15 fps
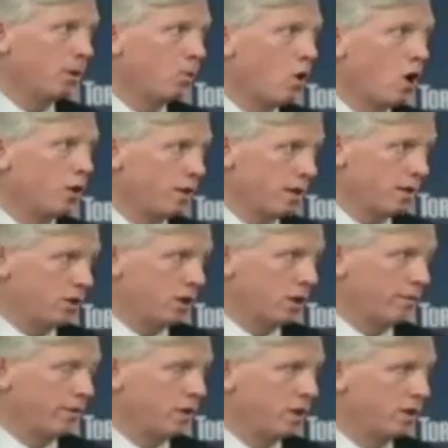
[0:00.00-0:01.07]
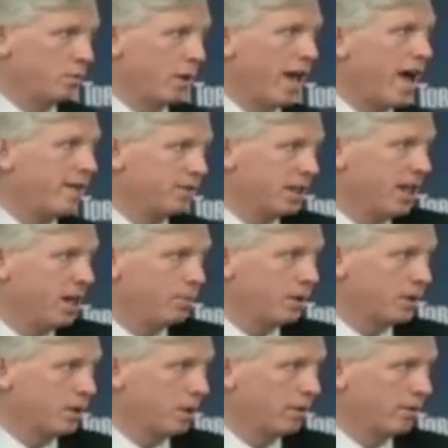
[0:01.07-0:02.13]
want their services. We have to keep
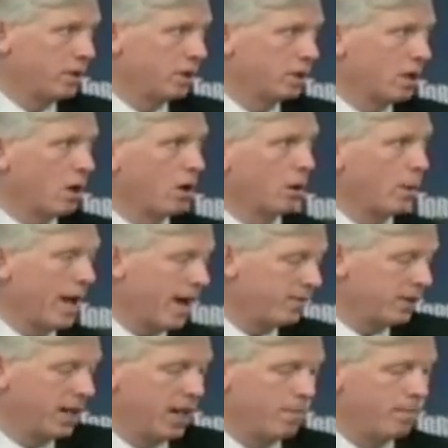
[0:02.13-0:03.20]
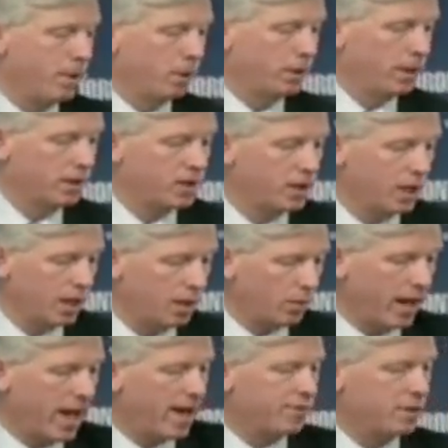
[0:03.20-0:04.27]
their services going. We have to keep building a city.
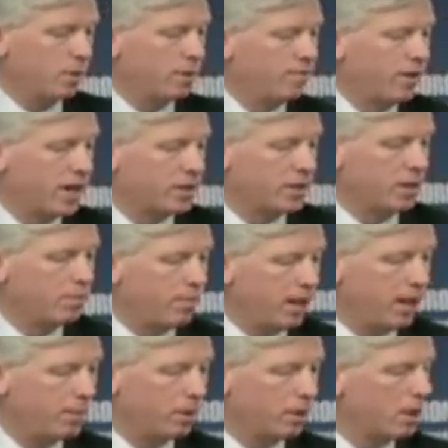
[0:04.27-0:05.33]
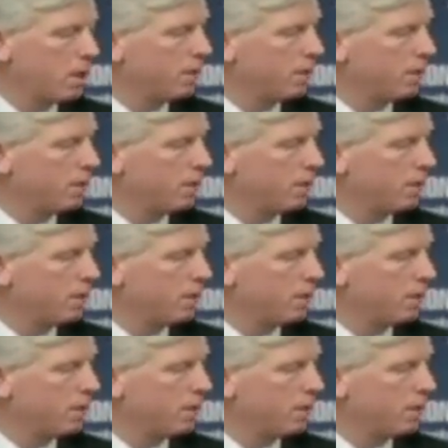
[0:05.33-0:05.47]
We have to invest in people and our